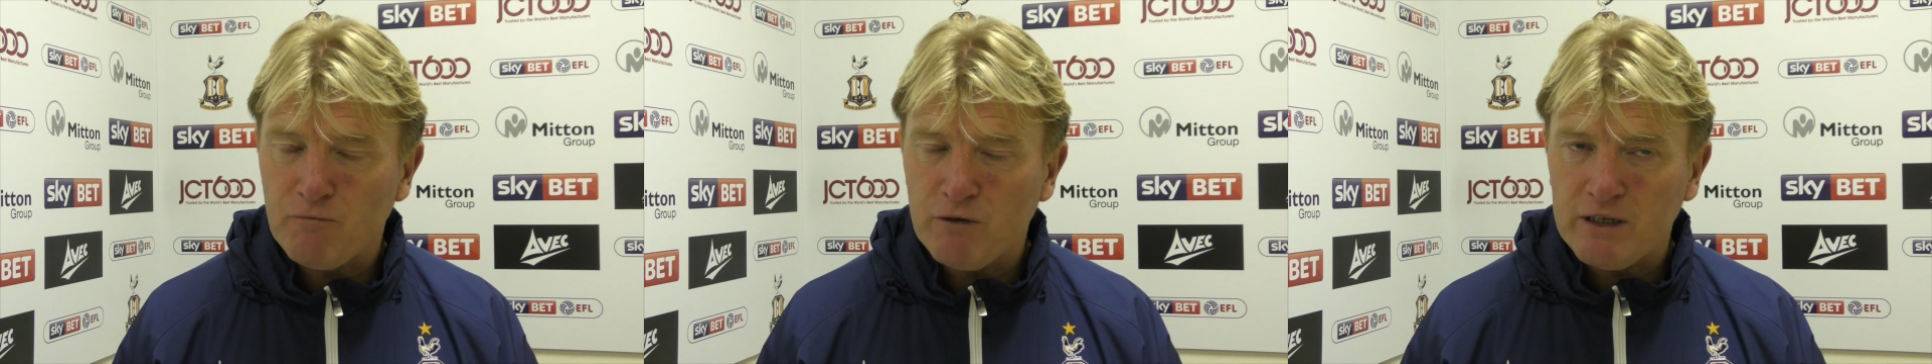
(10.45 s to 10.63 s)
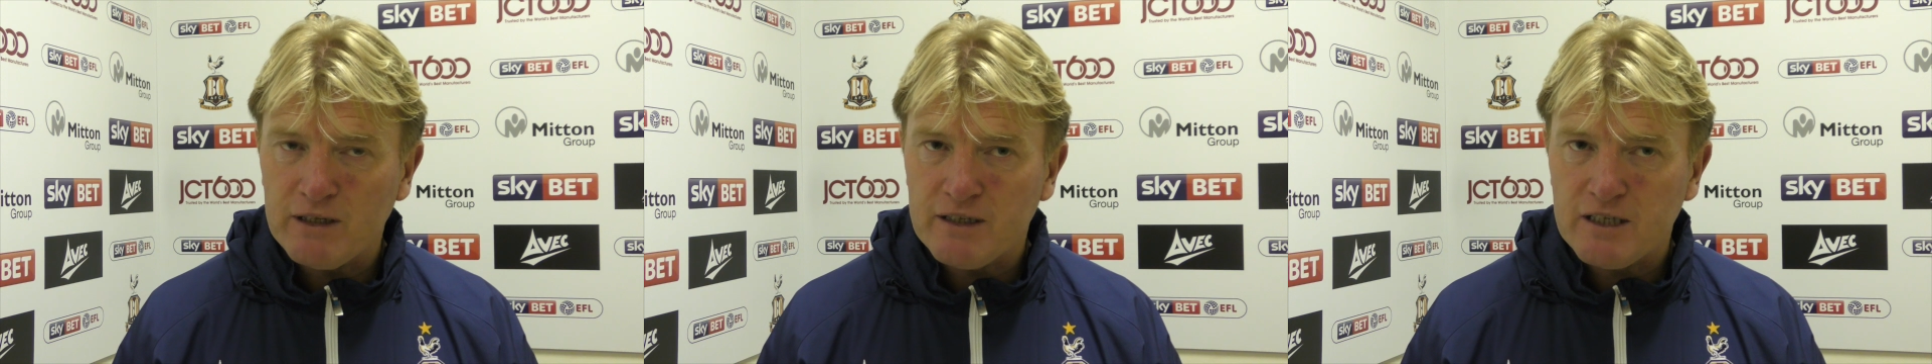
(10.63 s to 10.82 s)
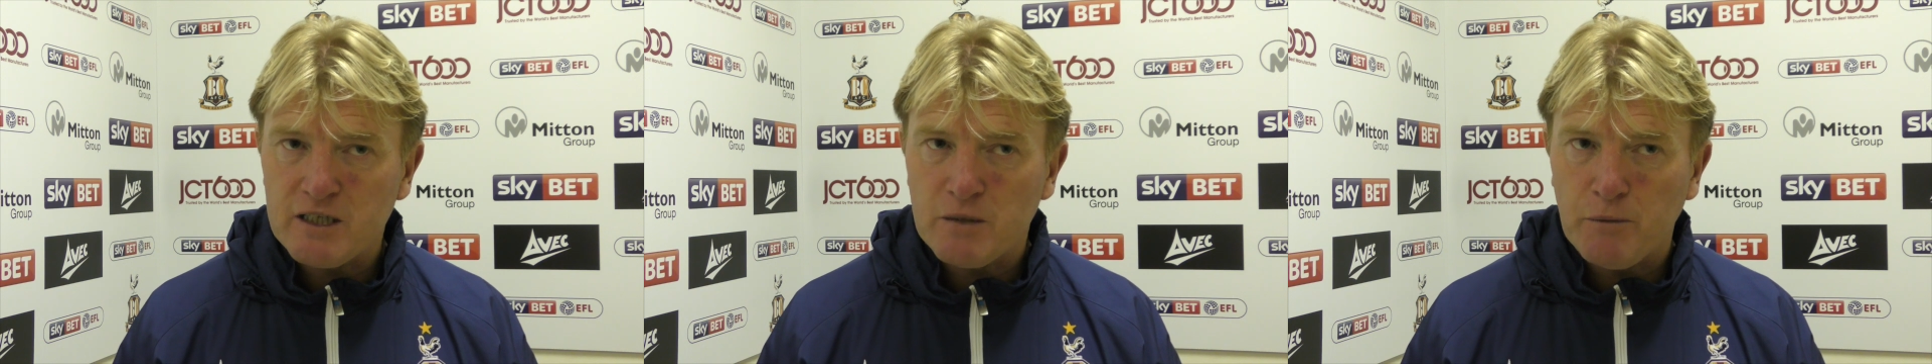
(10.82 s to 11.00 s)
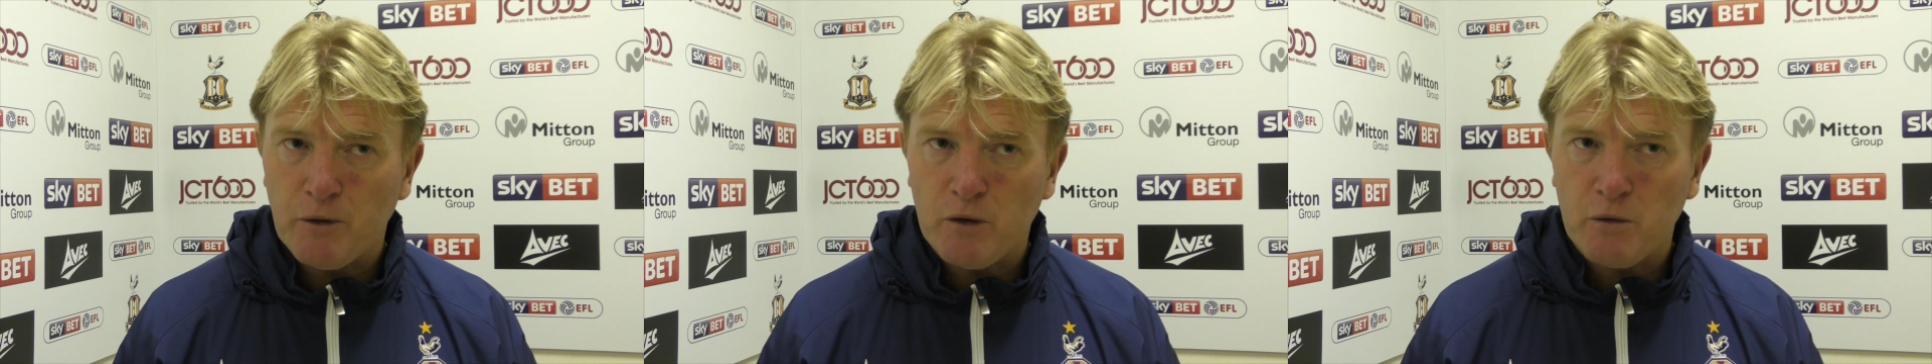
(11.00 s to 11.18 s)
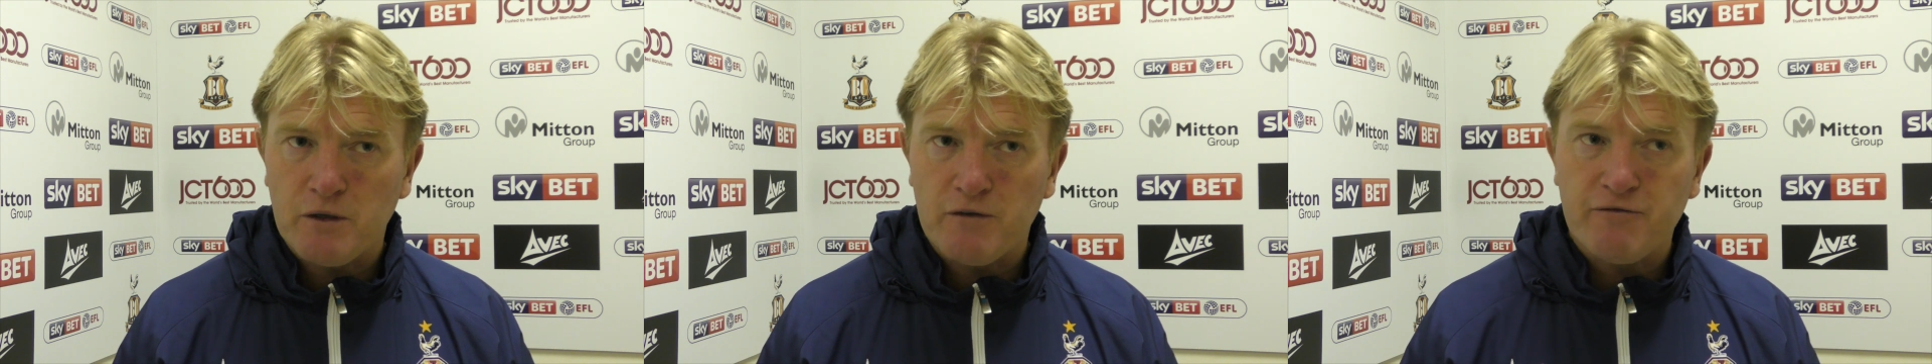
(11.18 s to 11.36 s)
Really
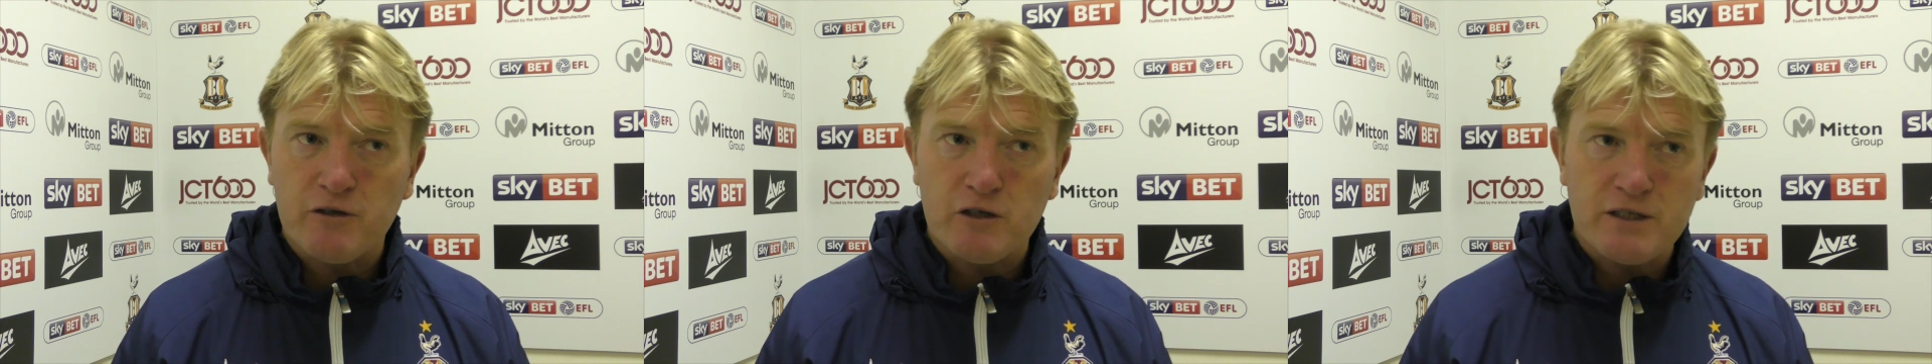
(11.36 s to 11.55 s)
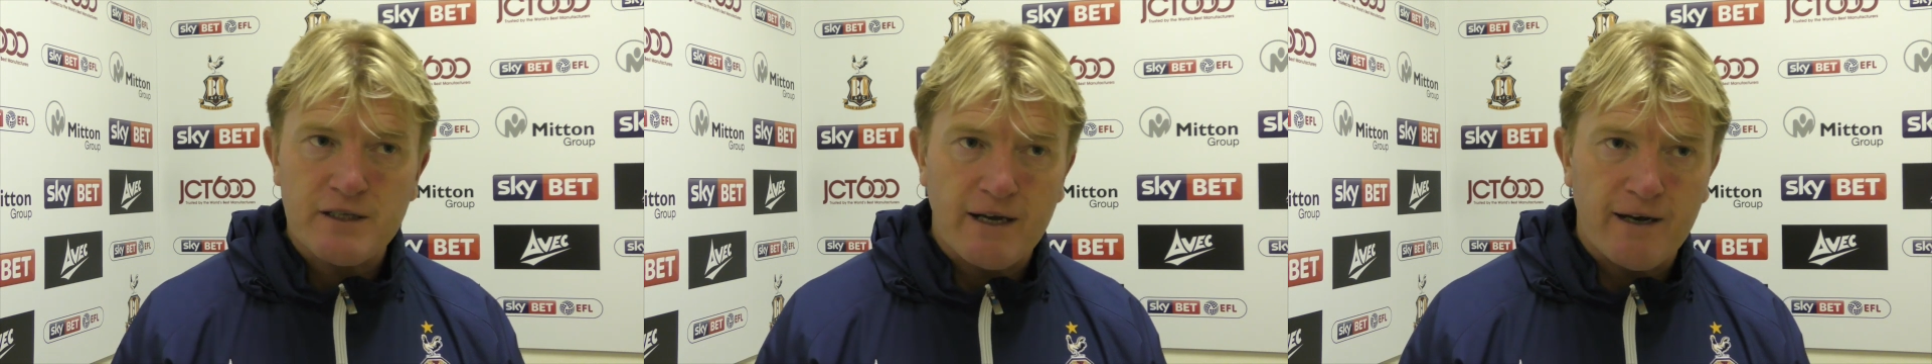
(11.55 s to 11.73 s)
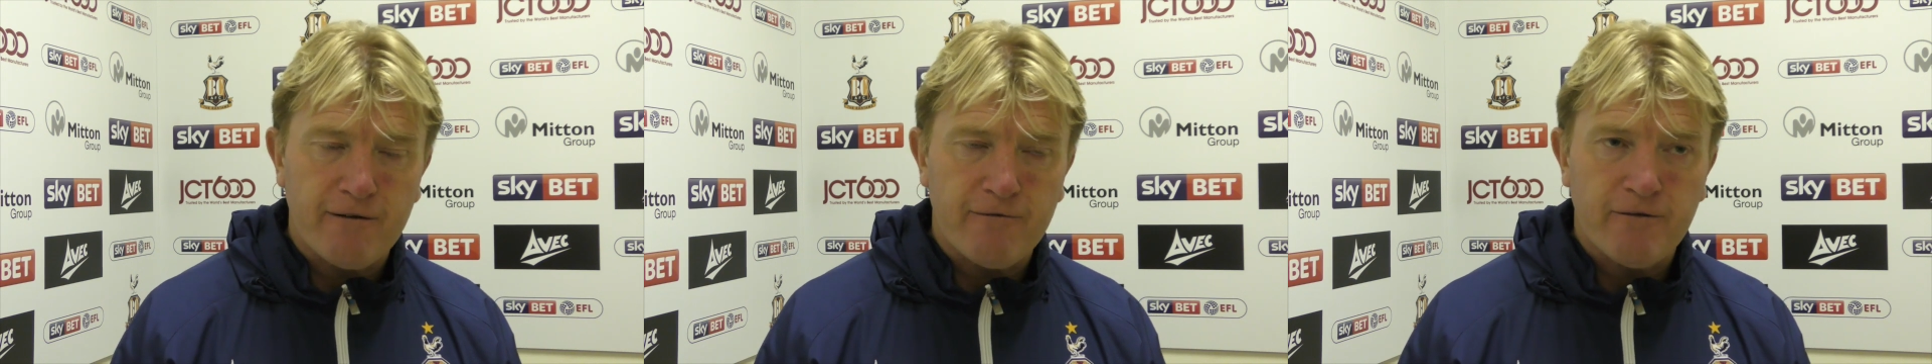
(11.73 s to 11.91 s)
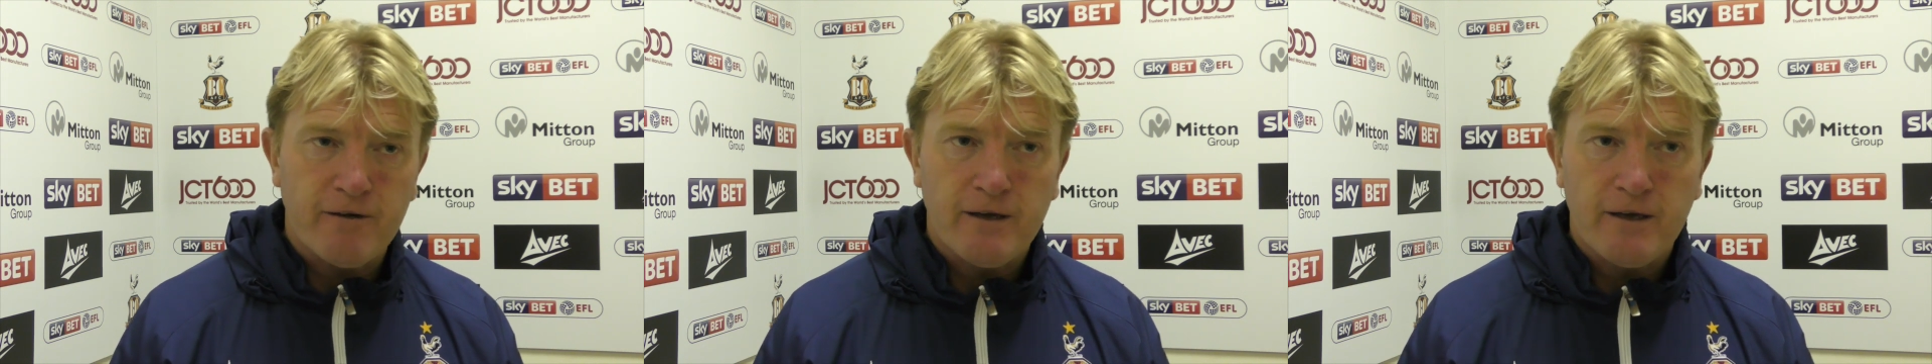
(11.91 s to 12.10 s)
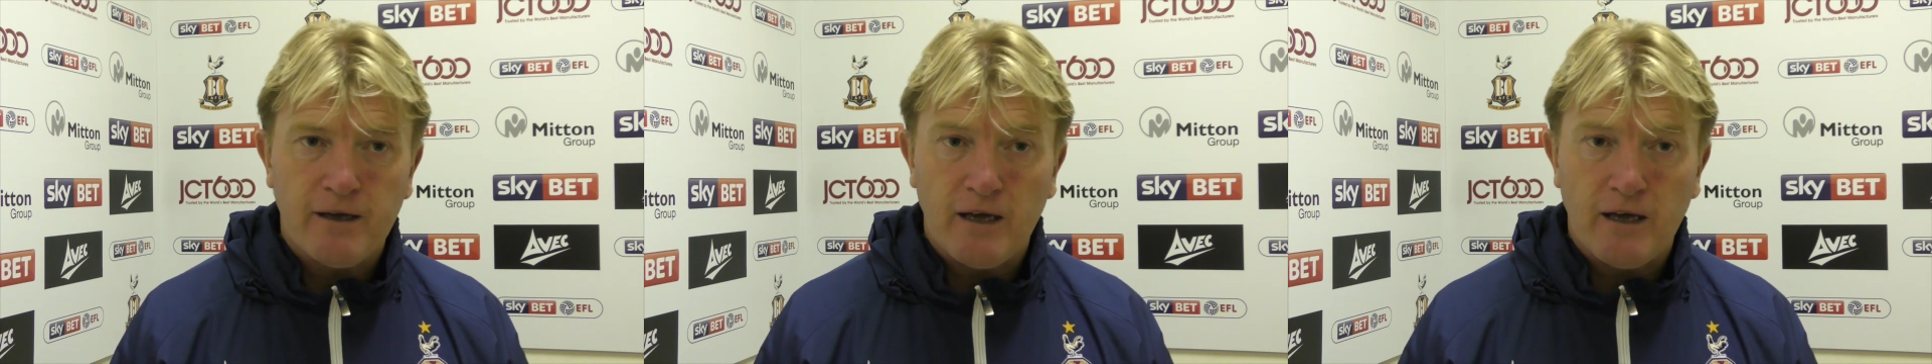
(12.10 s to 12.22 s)
disappointed with the first half.